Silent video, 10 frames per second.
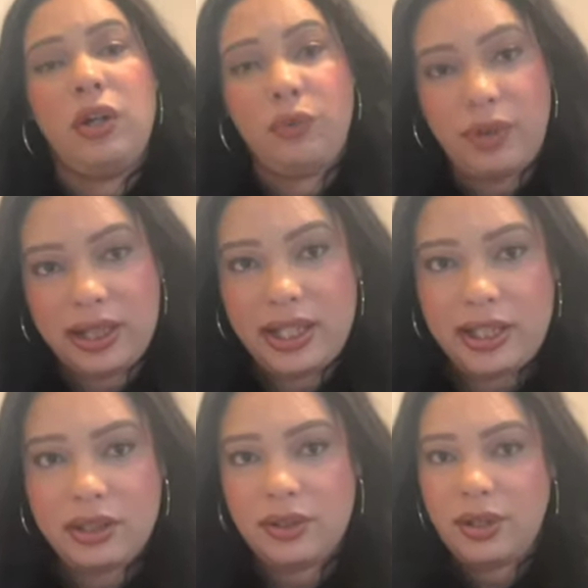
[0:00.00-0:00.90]
with it,
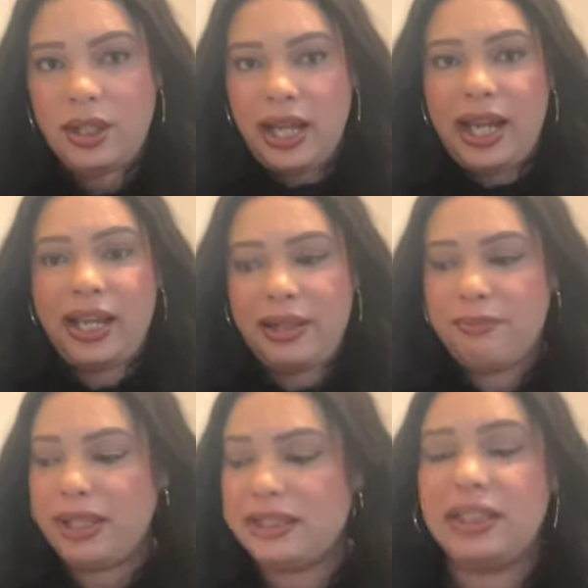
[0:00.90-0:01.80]
and
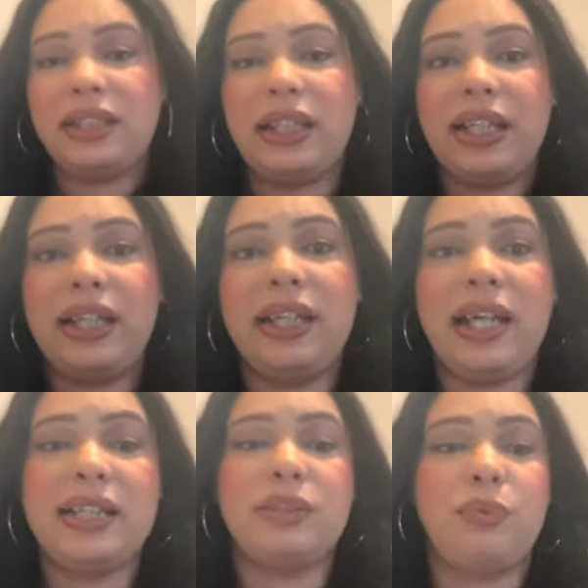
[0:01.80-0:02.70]
basically
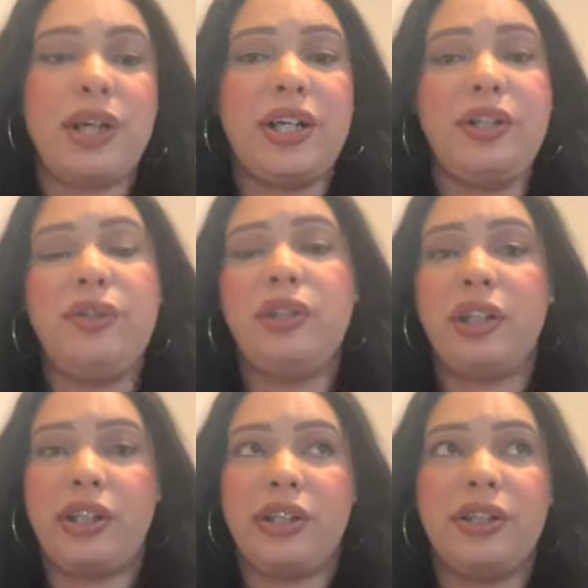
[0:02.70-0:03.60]
it's where you
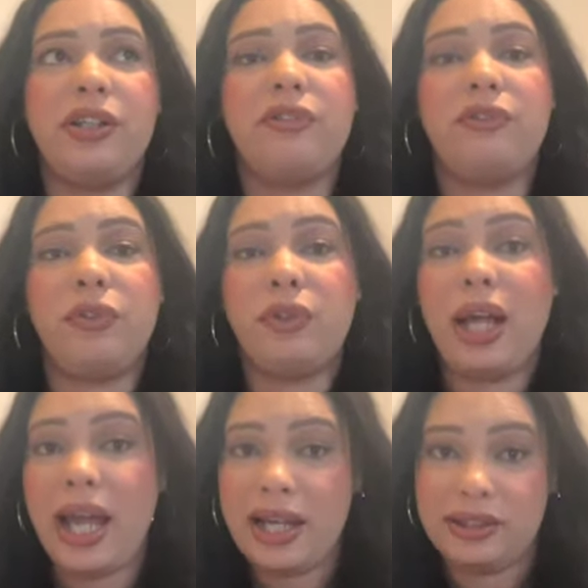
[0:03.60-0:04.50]
learn the full
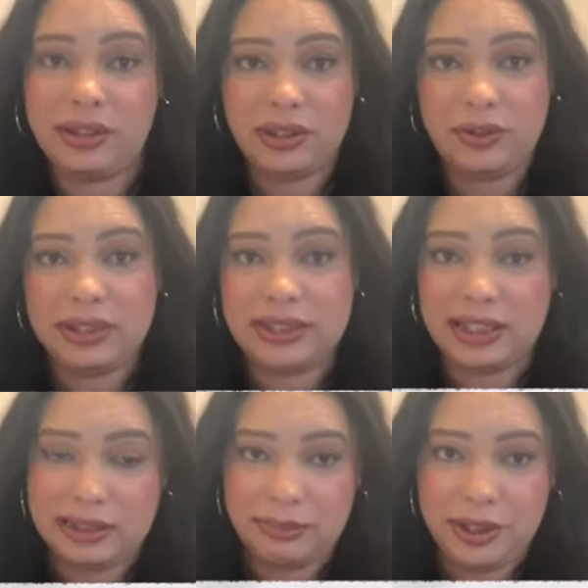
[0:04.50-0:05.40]
head to toe
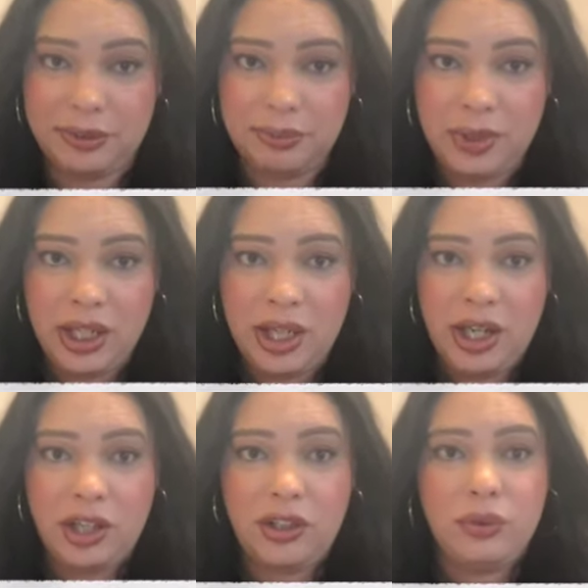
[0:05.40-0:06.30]
assessment.
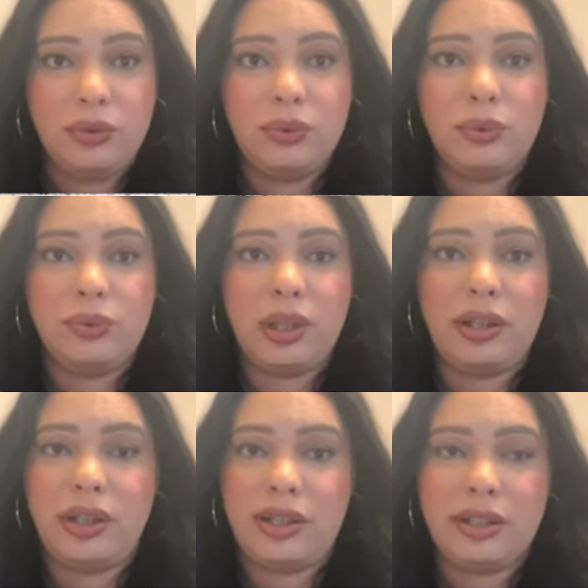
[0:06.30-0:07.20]
You
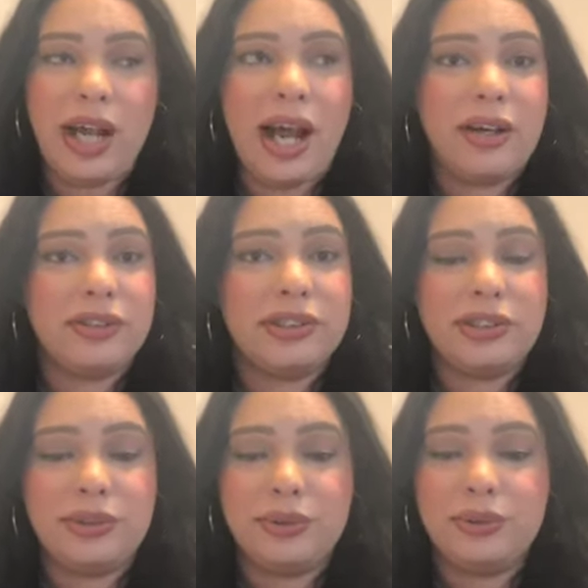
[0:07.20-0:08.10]
learn how
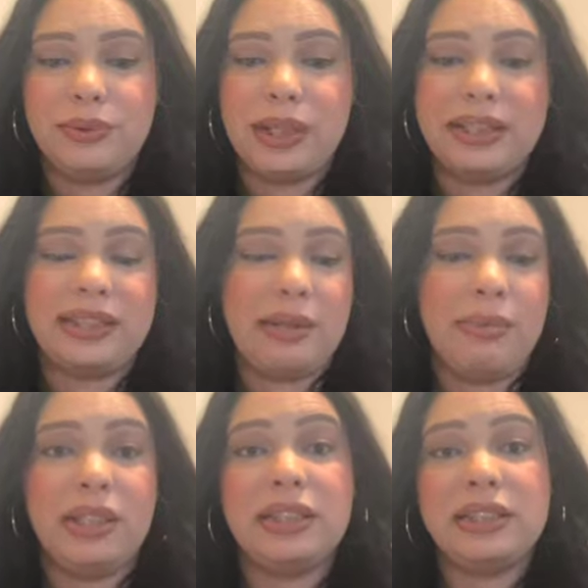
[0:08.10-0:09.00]
to
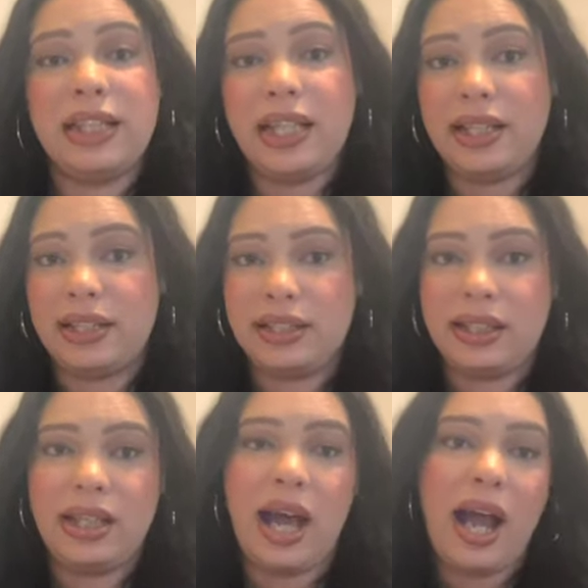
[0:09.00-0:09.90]
examine the skin
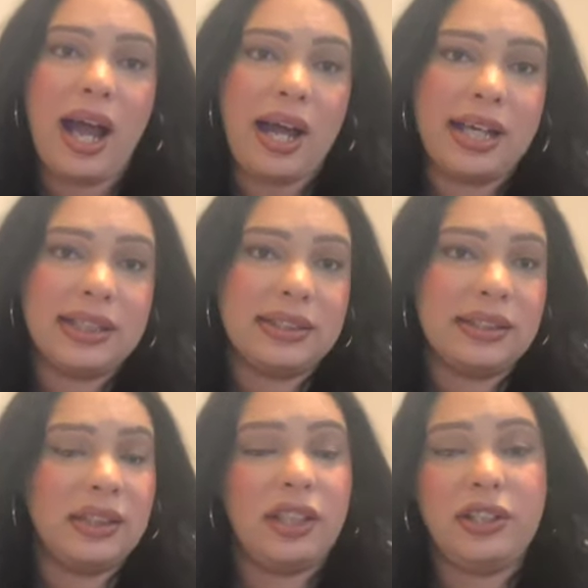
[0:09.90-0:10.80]
and the eyes,
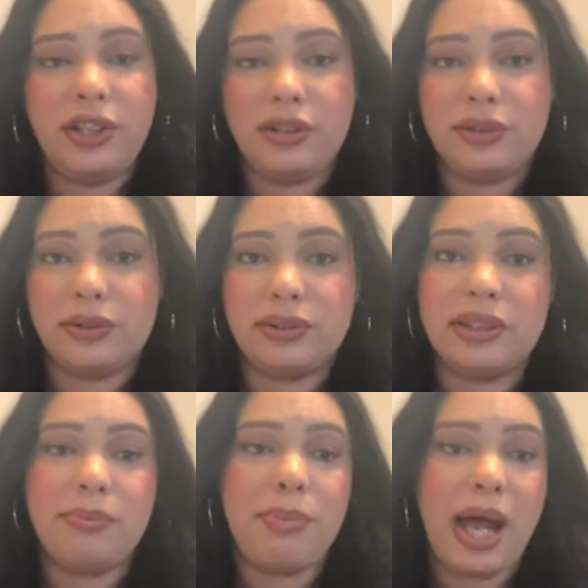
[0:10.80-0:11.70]
the nose,
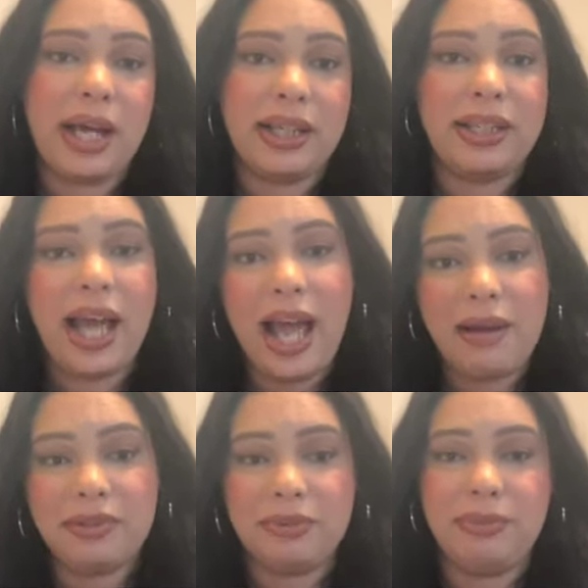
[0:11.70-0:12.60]
the body, the
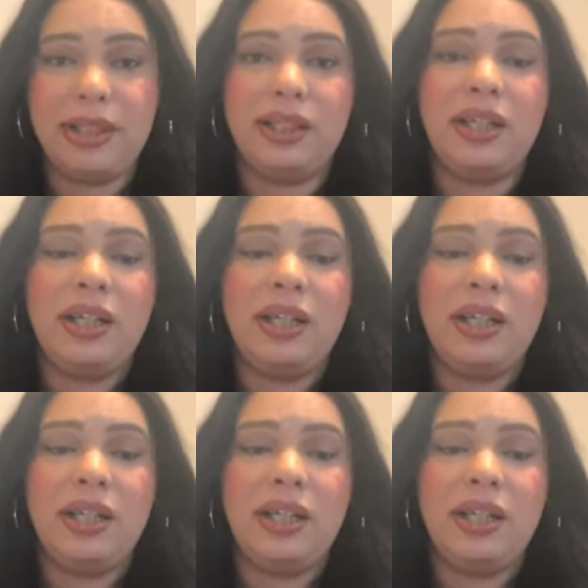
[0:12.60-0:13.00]
abdomen,